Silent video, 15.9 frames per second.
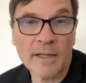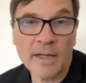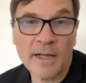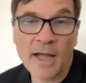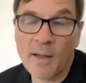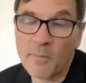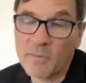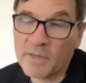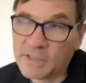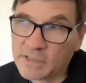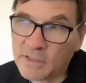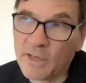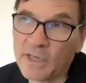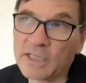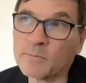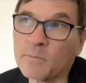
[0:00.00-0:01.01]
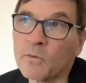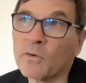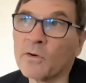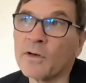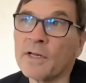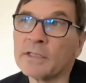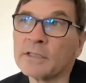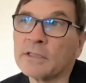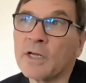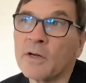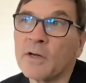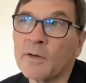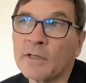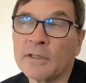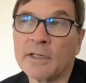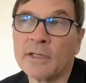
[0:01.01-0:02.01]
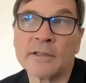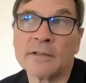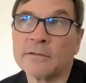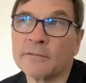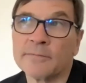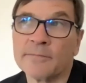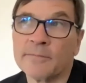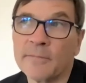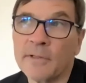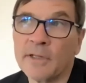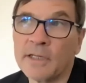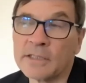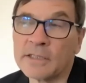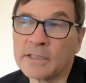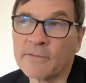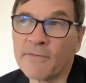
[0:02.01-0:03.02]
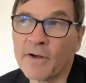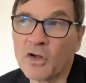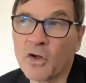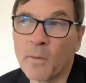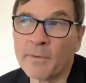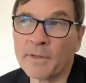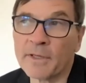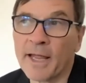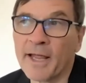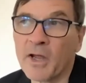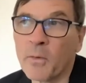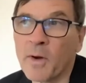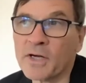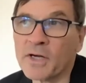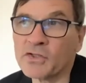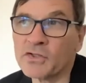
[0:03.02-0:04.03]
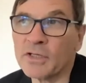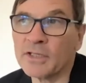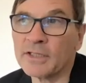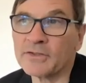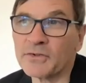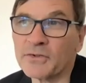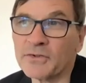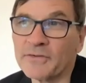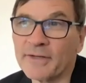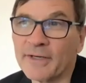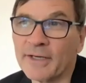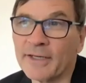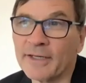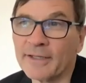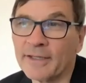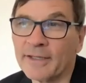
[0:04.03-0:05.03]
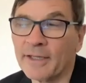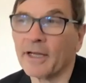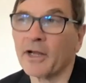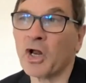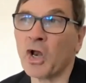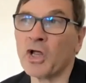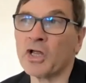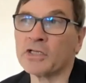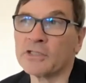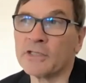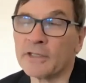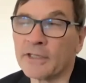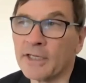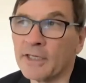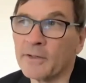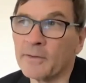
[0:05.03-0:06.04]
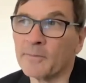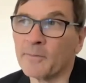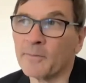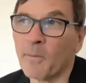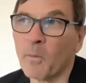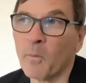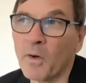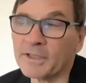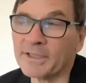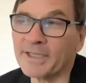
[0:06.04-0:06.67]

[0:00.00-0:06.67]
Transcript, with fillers: Mm-hmm. And we start exploring this, you know, and, and it's a very complicated question. It's sort of uh, clients look at you and what?